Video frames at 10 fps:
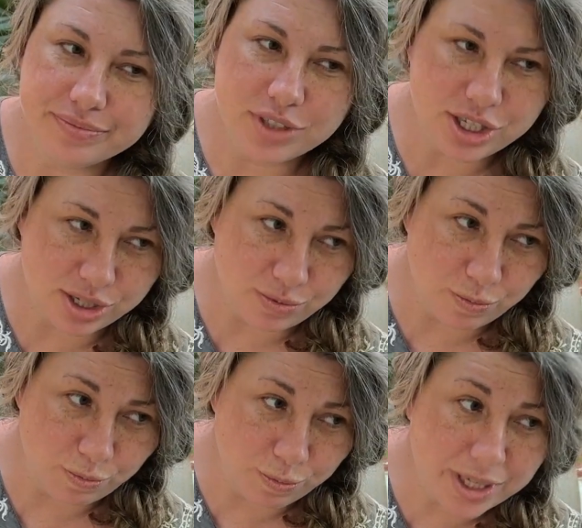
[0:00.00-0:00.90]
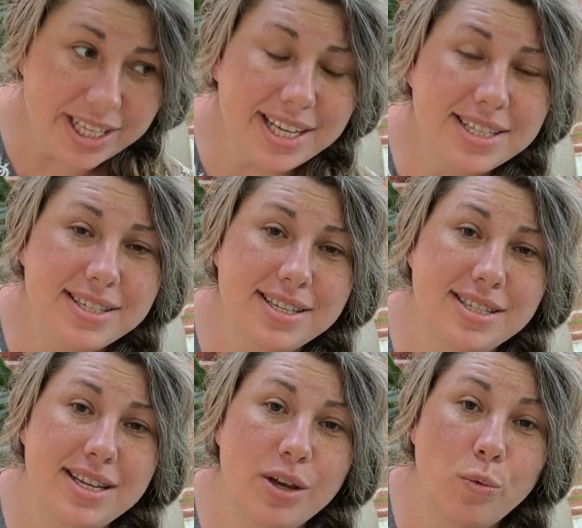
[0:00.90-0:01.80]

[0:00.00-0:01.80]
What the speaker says: just really consistent,